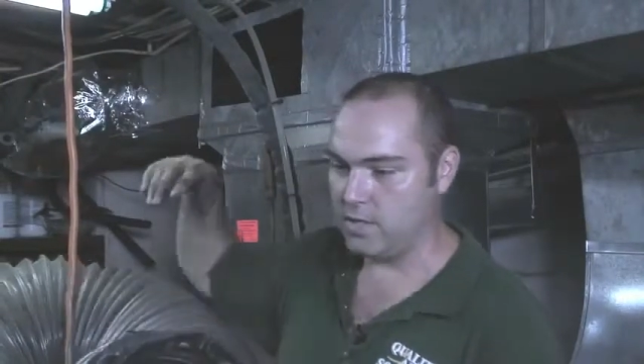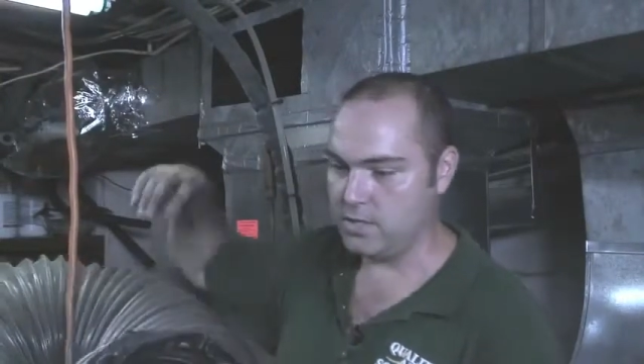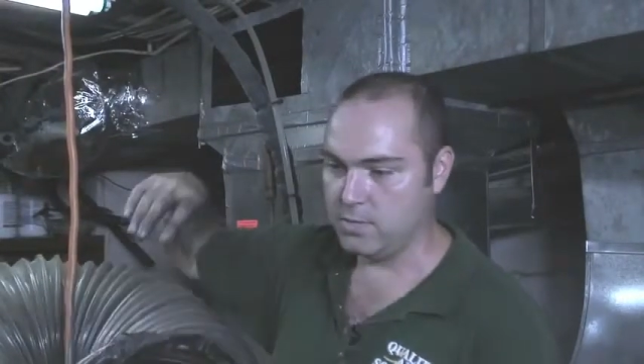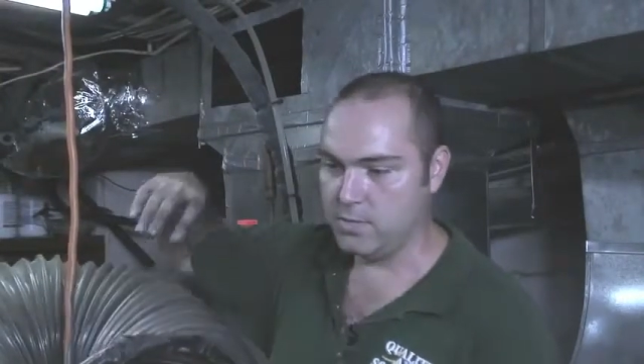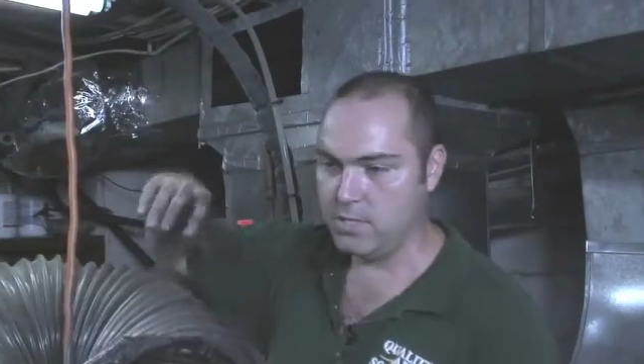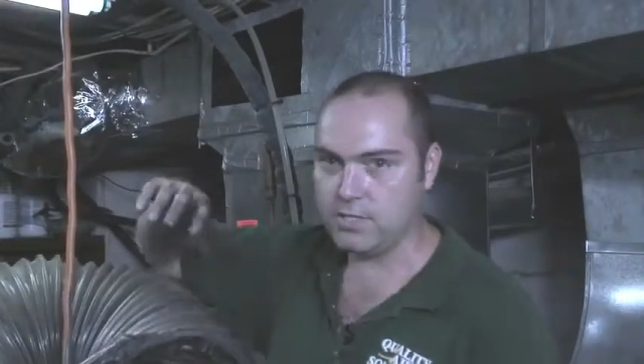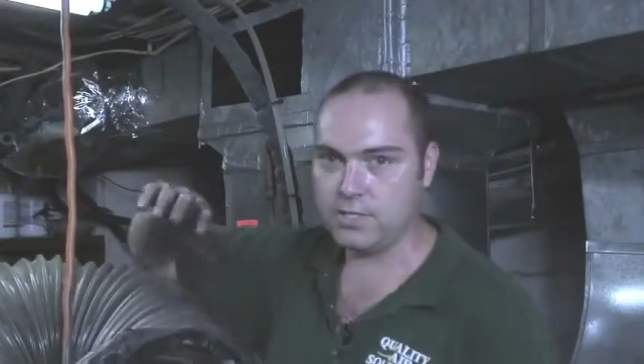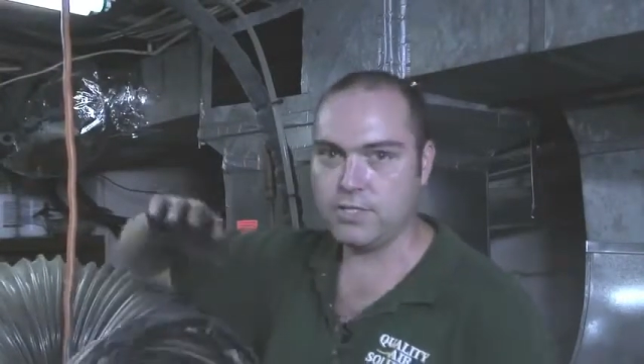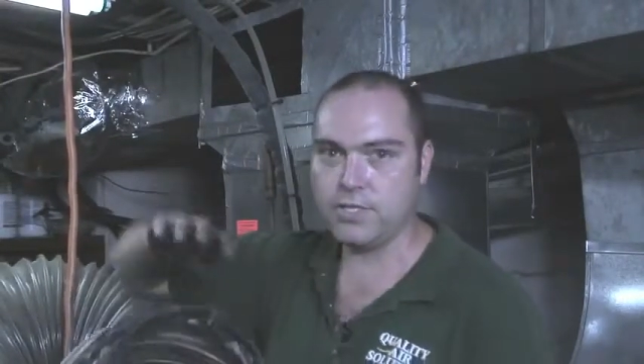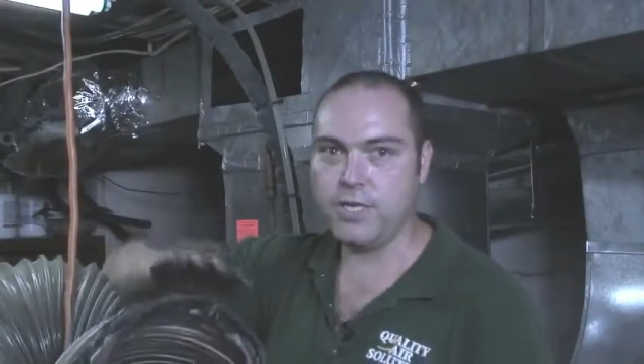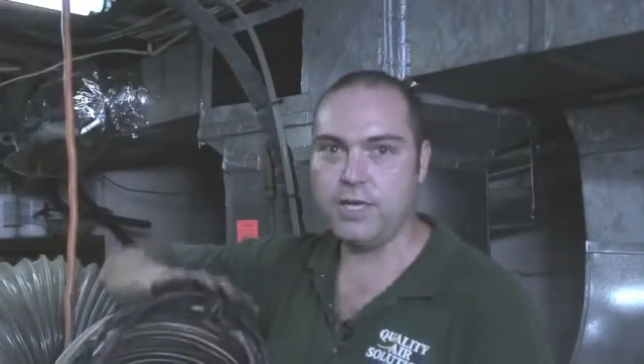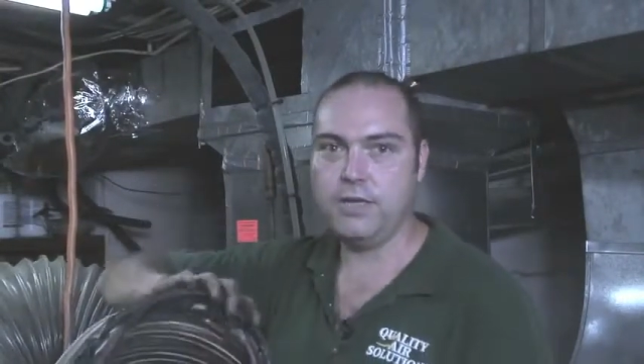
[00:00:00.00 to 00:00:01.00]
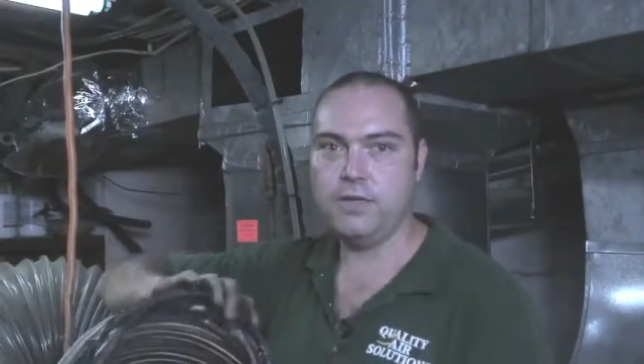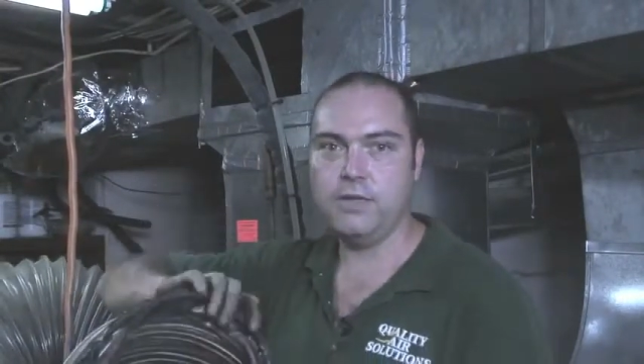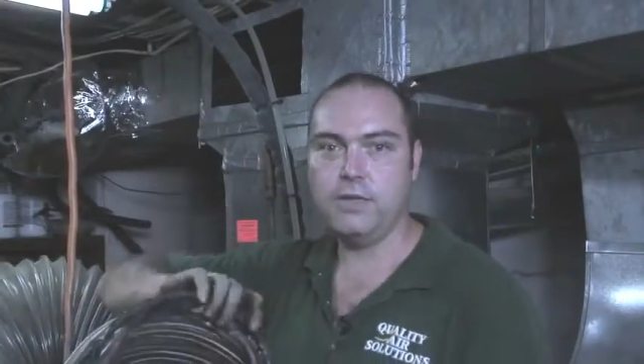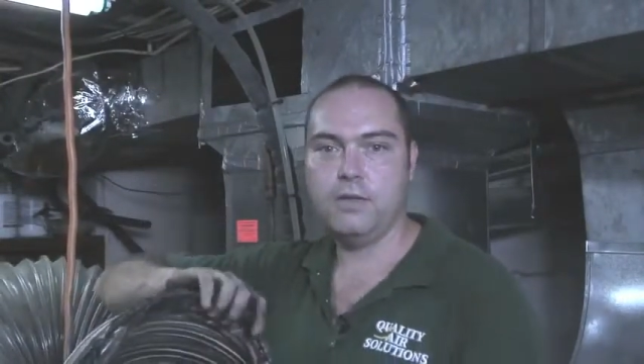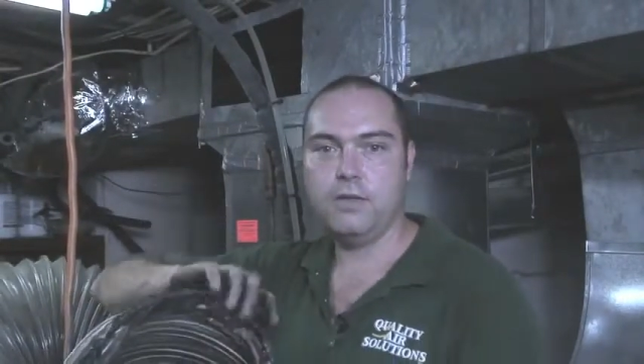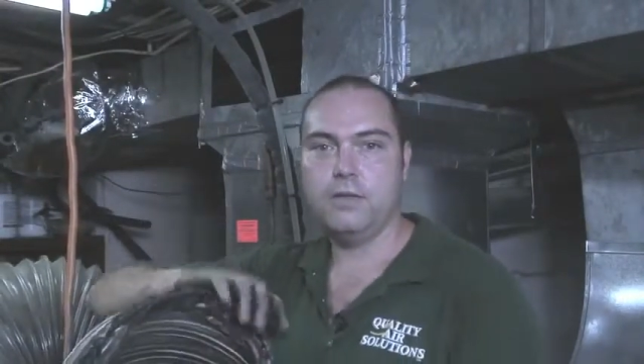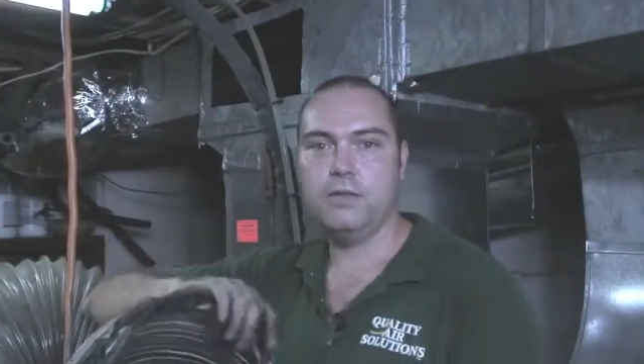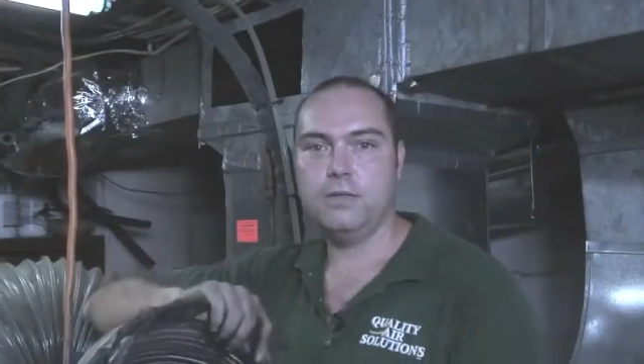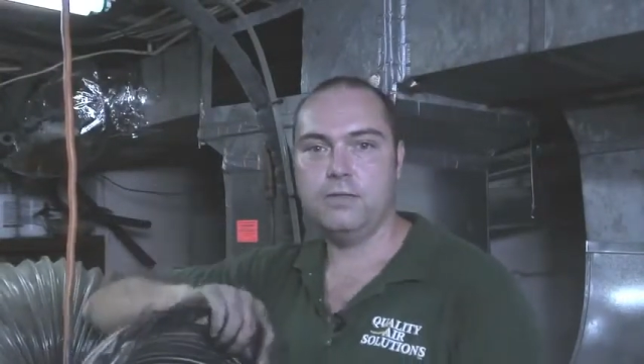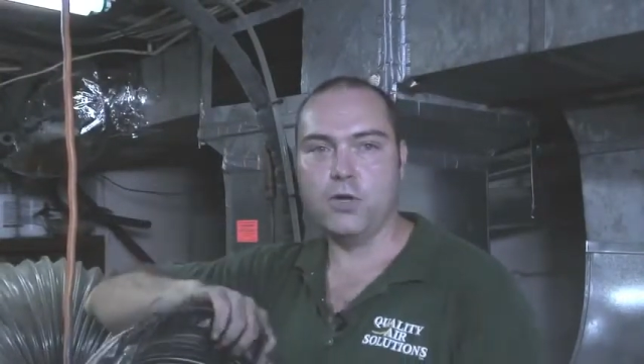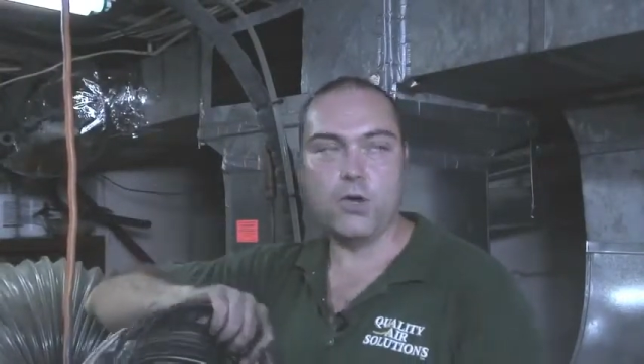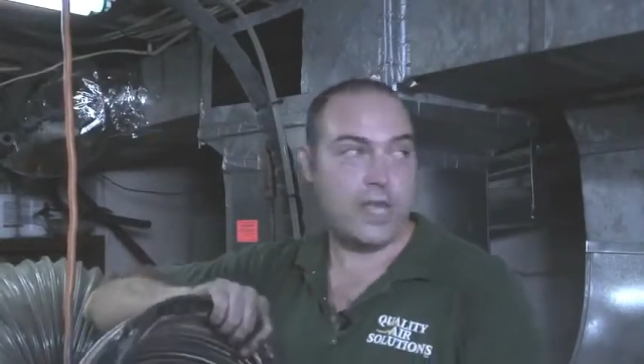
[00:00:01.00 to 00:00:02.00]
customer doesn't see
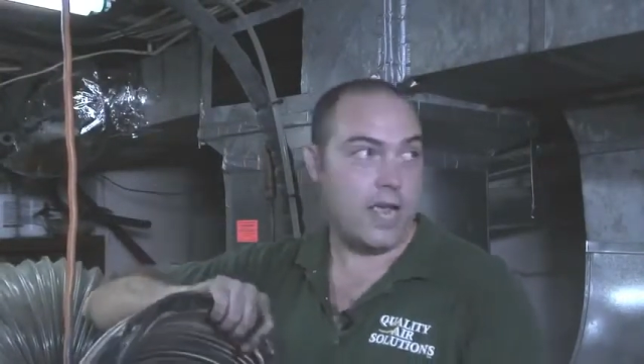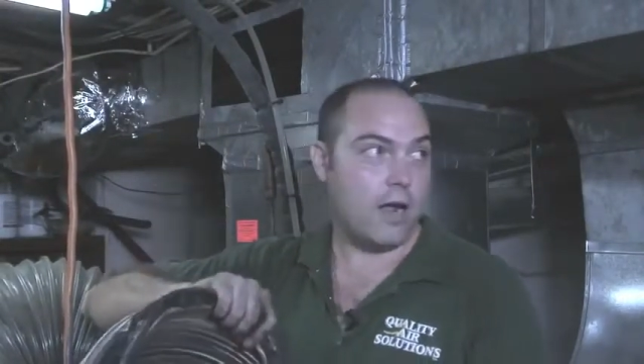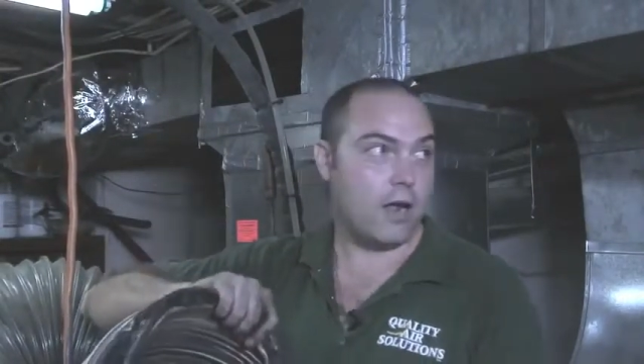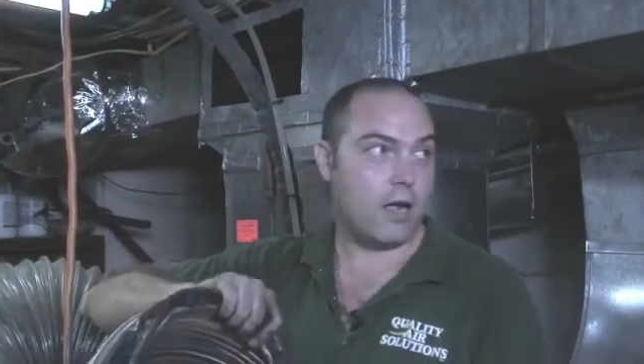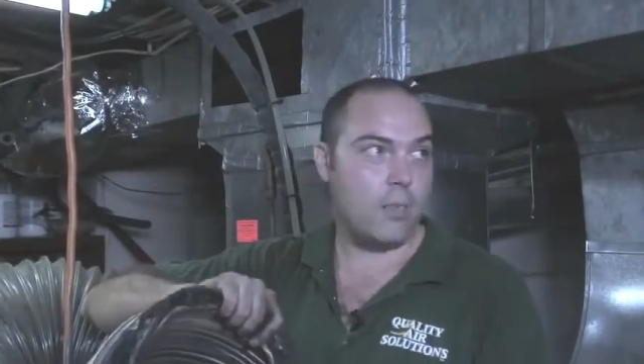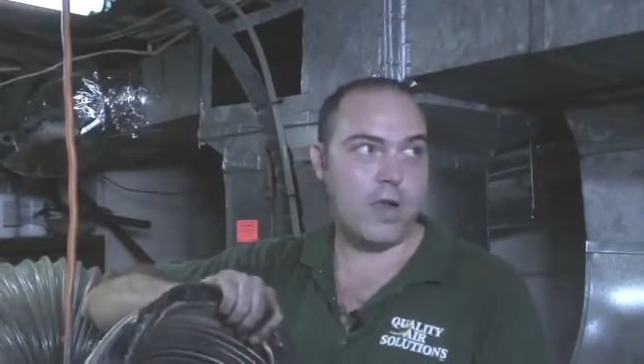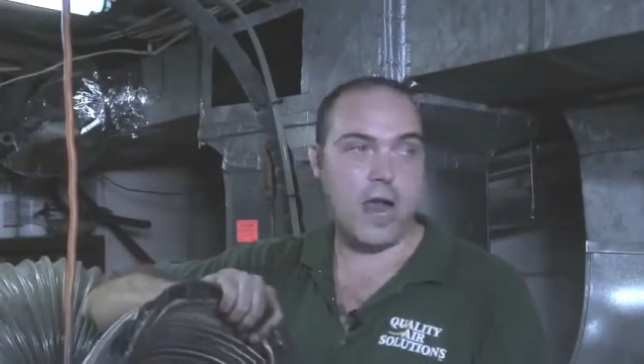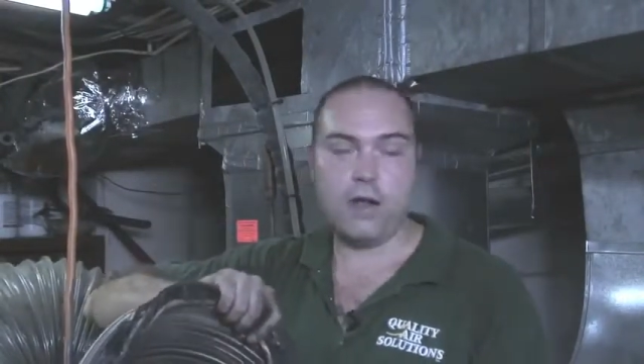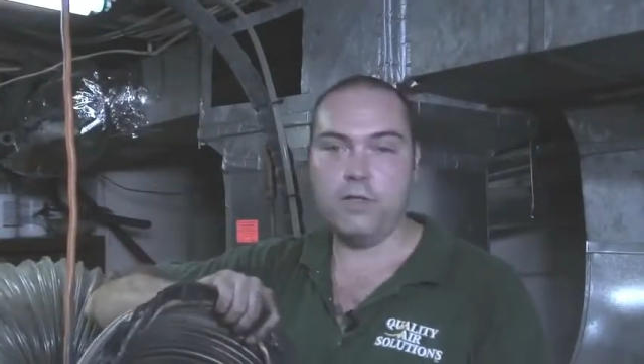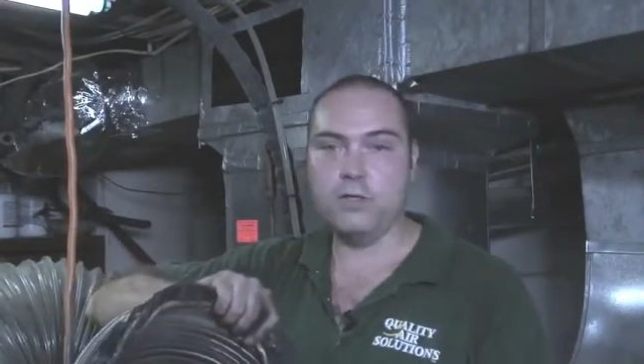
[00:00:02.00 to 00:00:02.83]
dirty air coming out